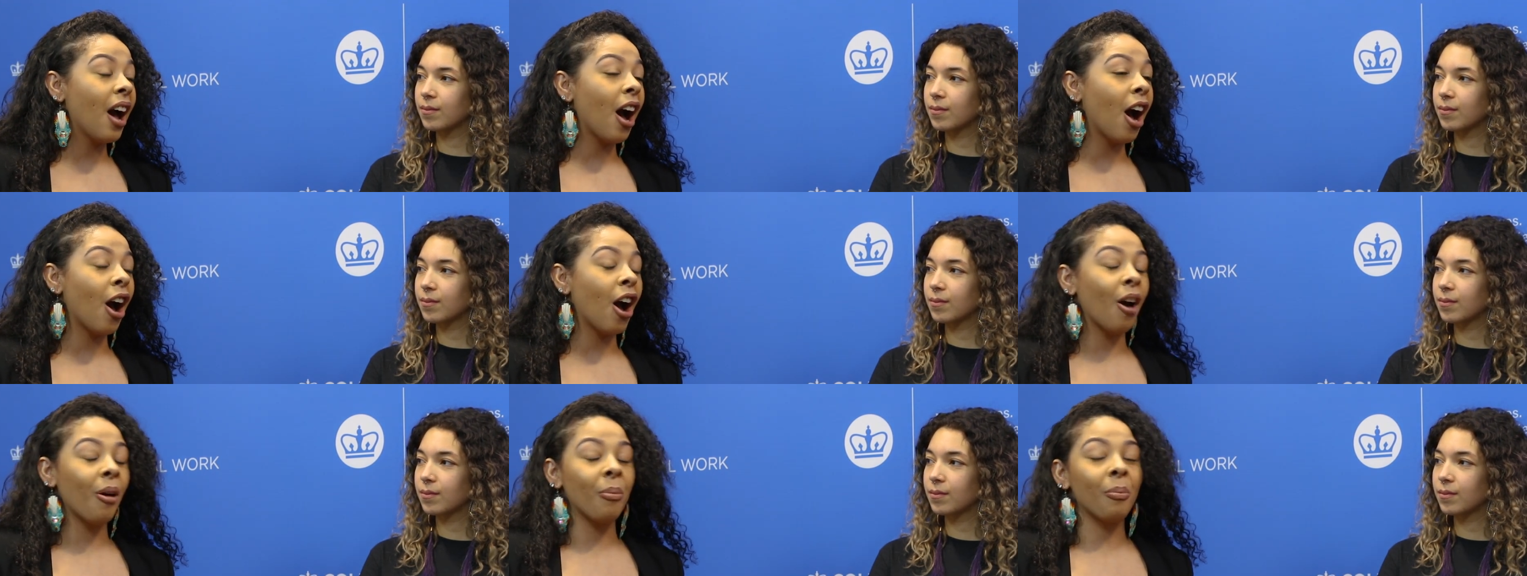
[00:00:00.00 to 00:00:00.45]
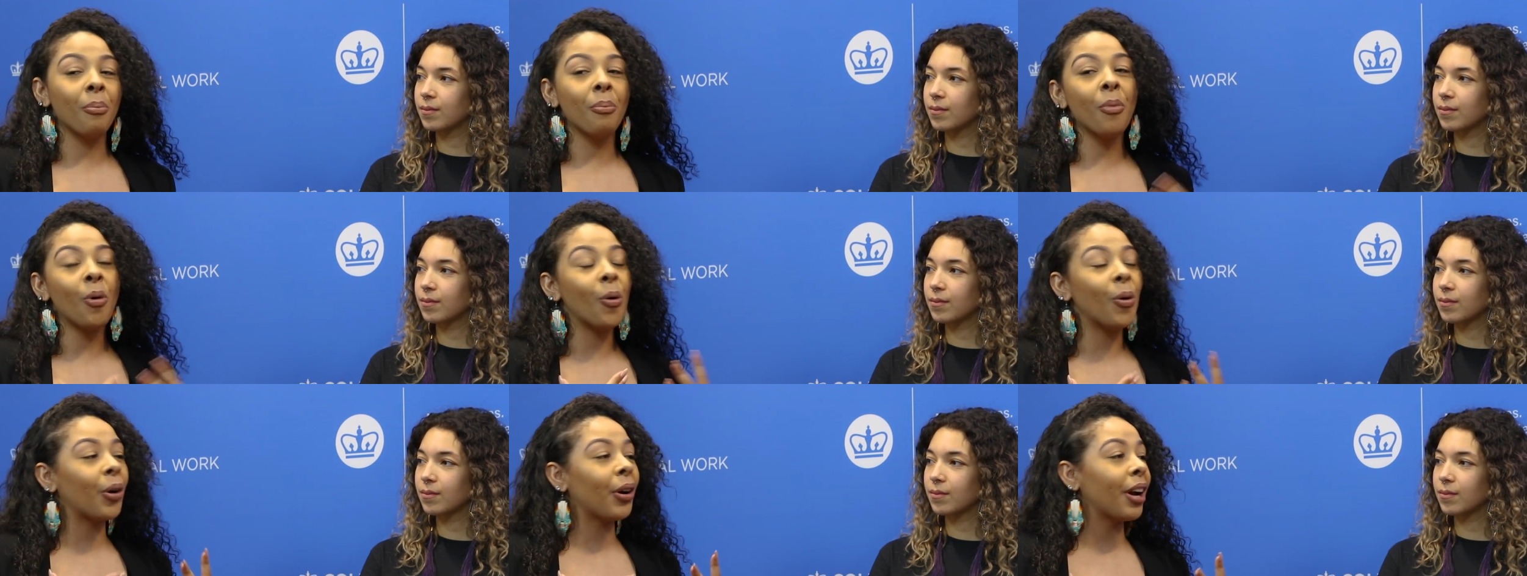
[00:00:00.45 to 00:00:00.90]
Speaker 1: um,
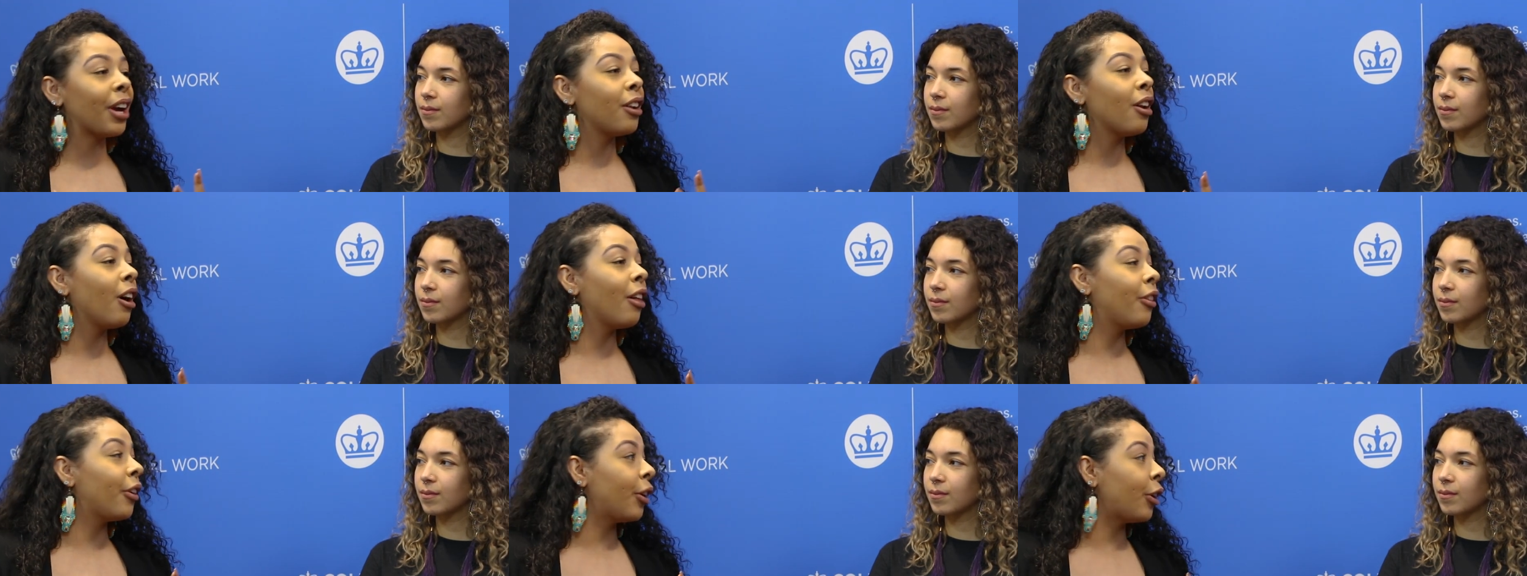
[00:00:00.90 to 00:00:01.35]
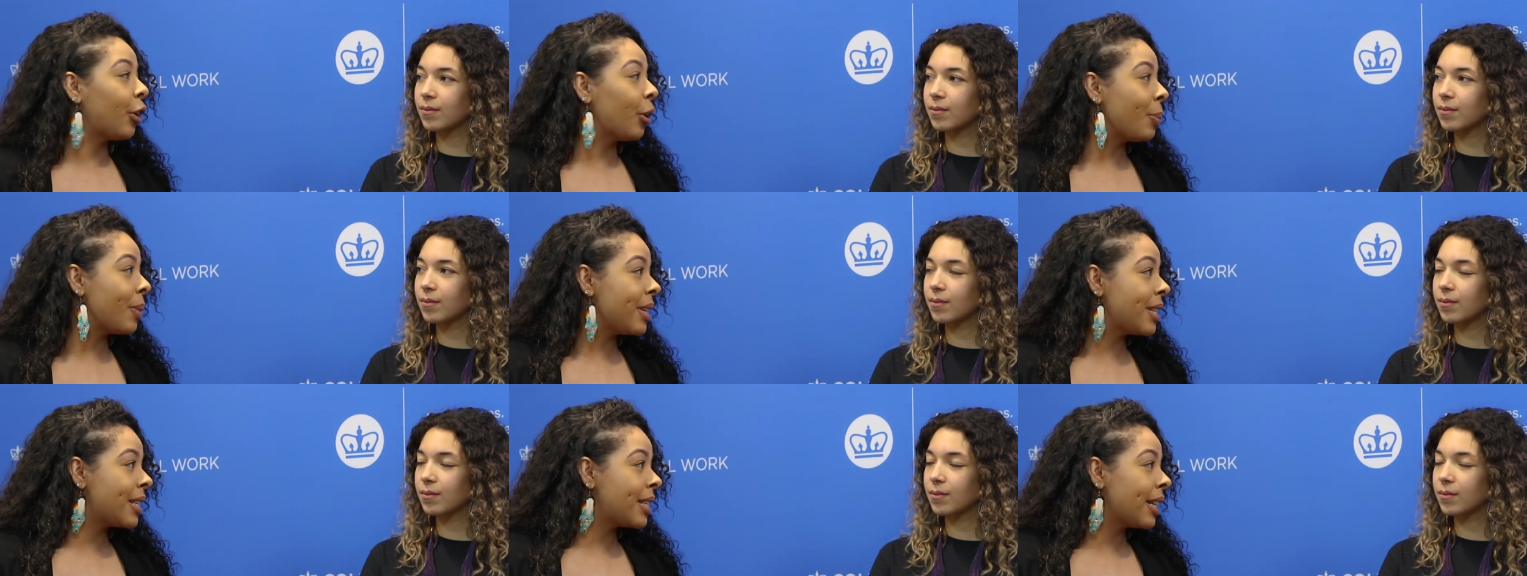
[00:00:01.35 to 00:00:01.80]
more in other
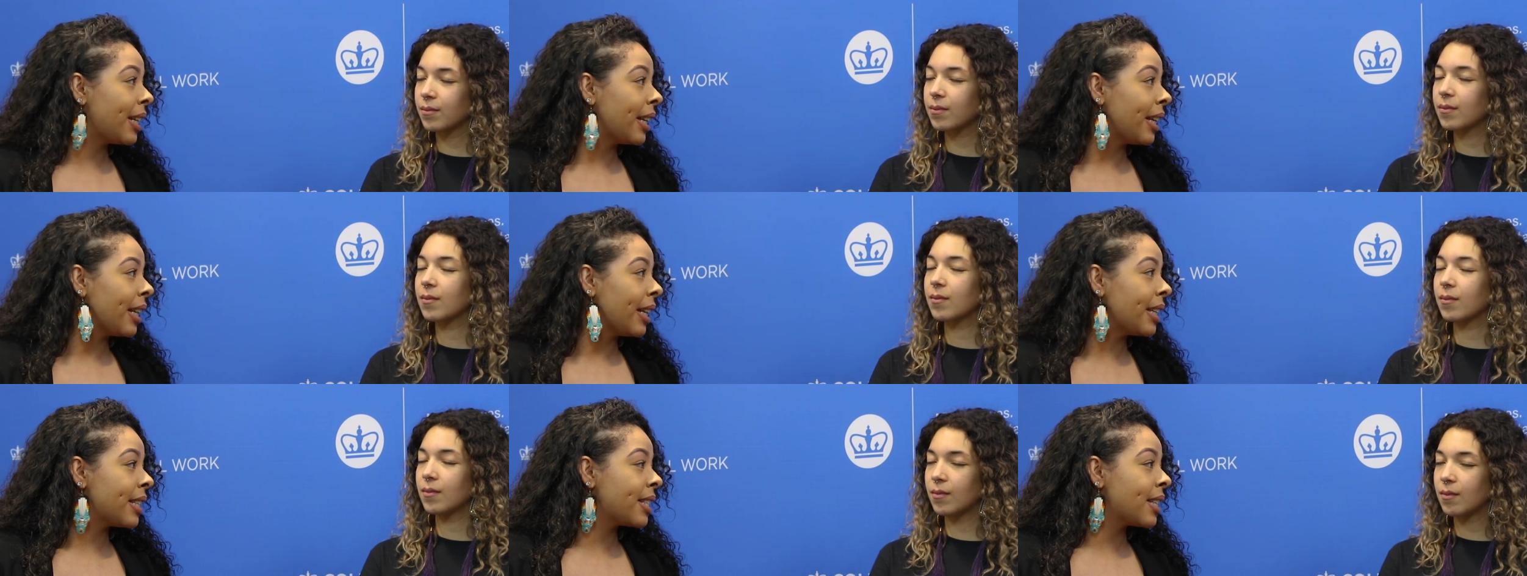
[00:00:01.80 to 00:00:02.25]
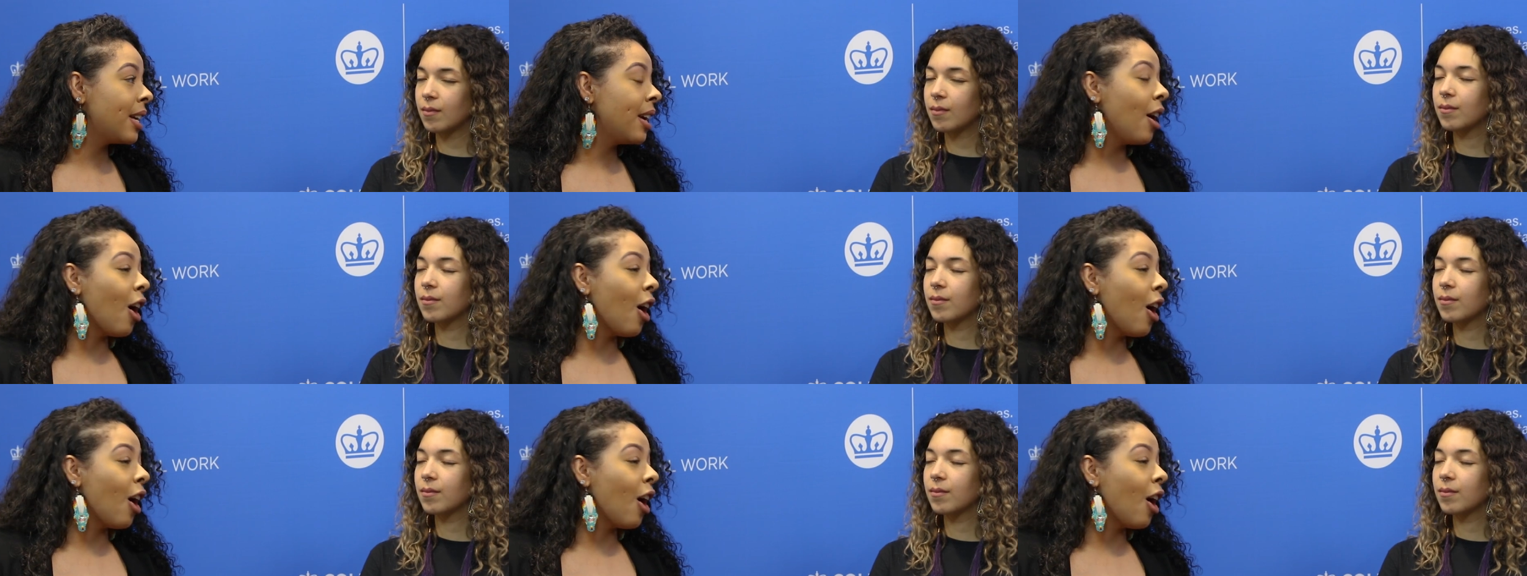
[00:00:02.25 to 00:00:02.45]
urban cities,